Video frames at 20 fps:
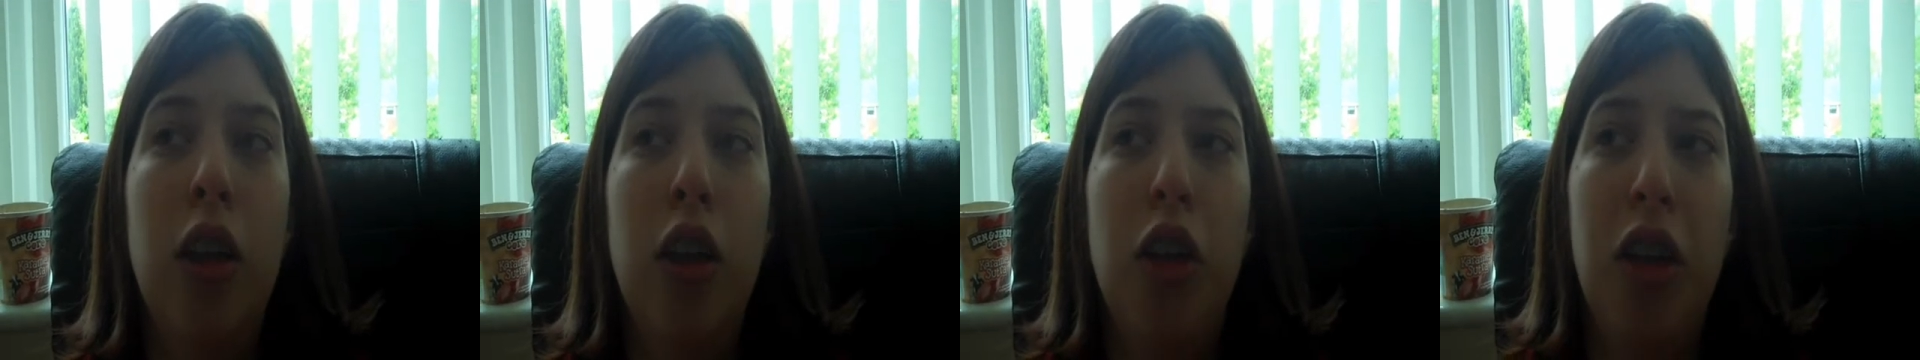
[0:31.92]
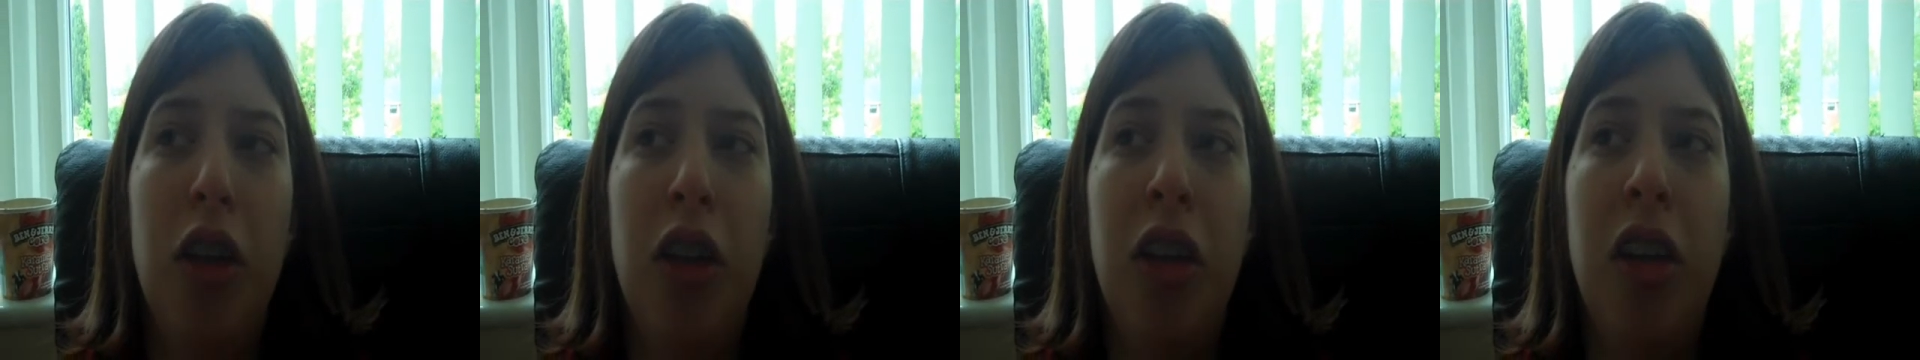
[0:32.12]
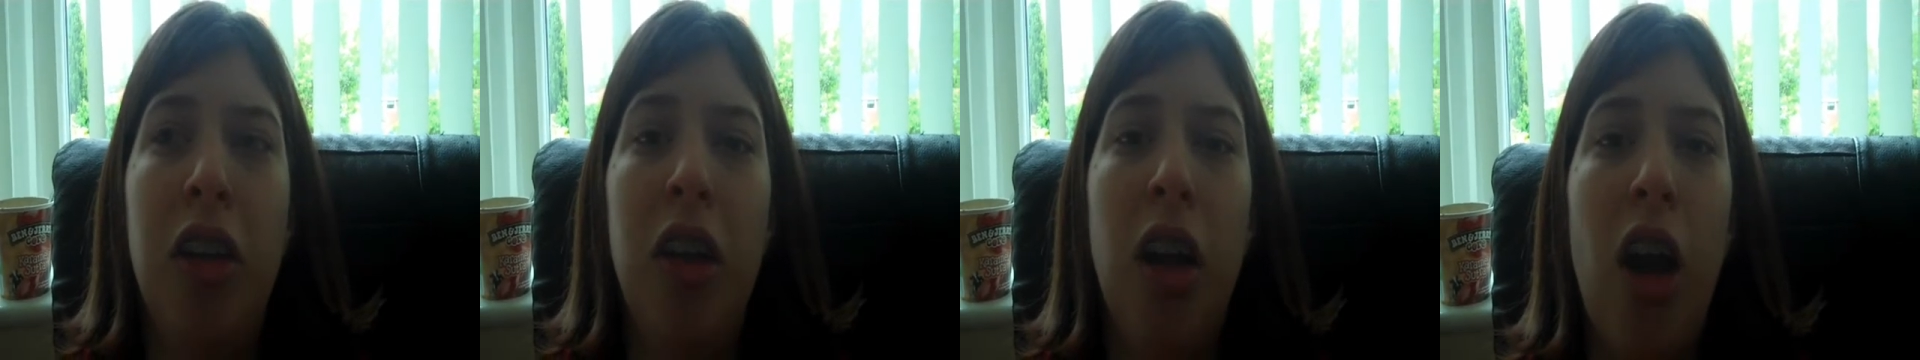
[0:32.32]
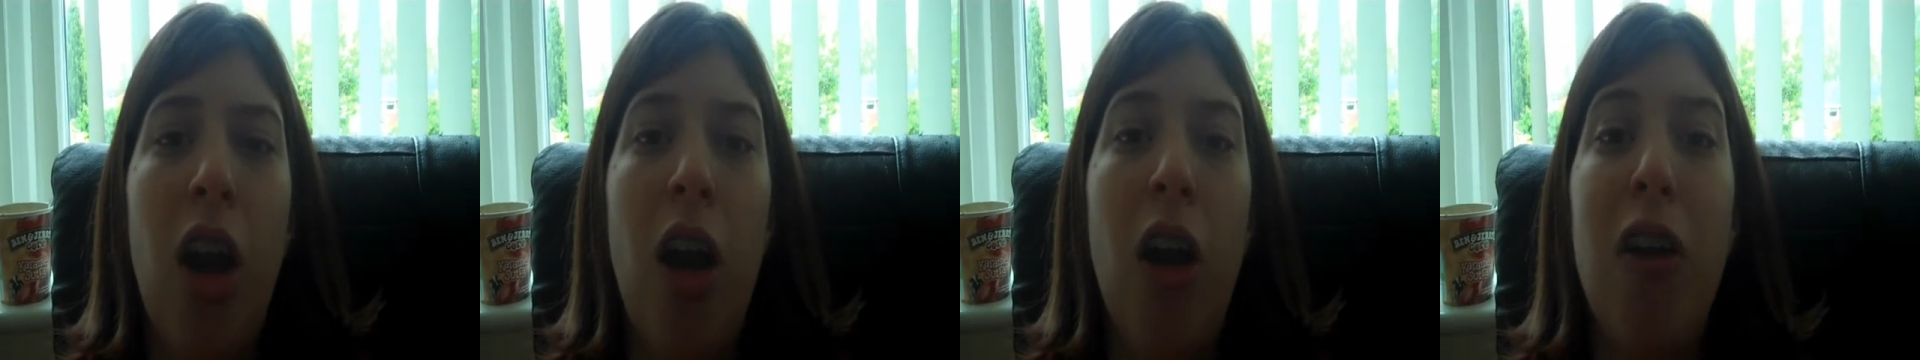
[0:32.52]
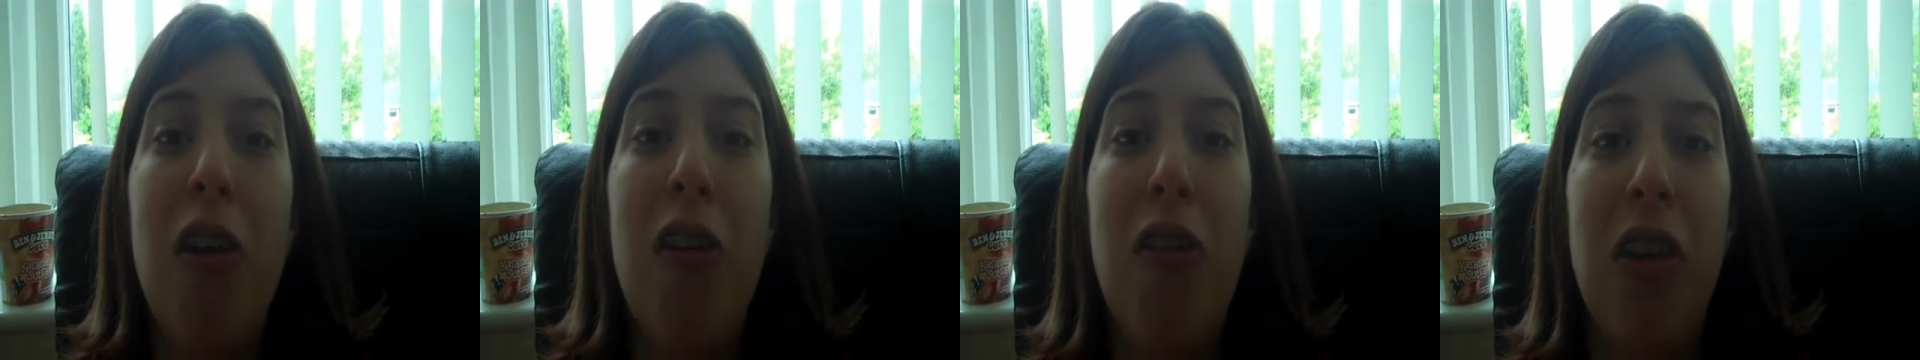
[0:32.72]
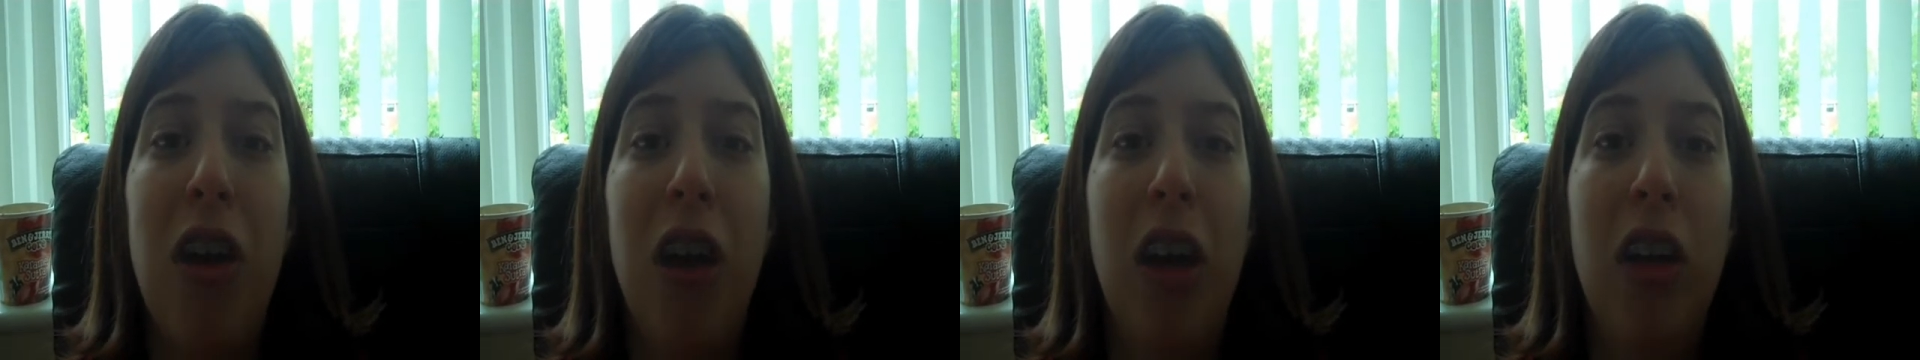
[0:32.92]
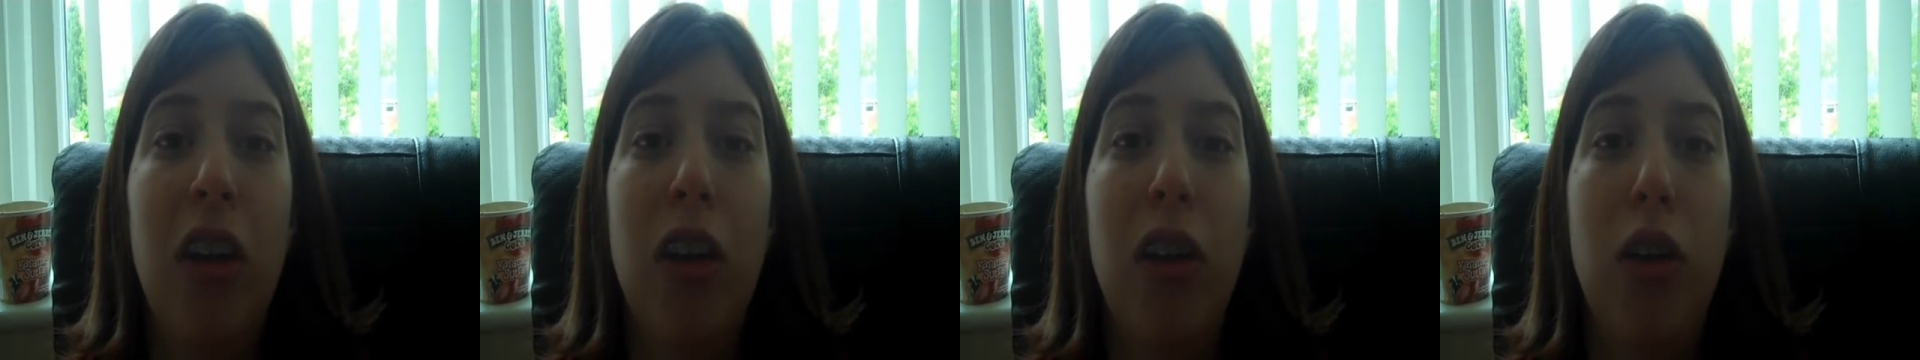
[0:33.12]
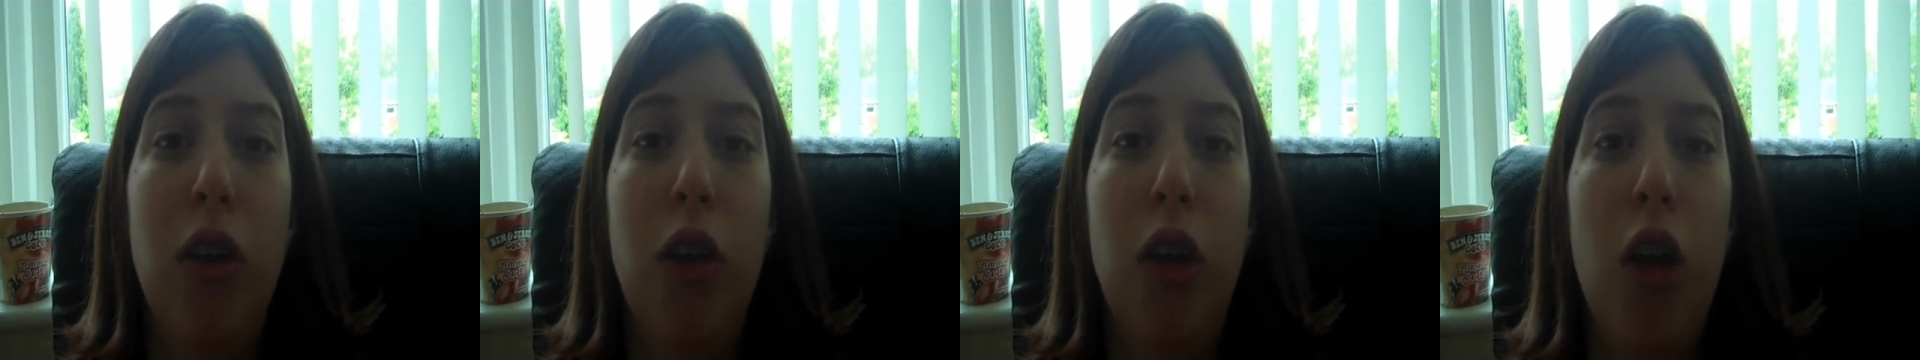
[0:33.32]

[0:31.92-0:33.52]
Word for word: just over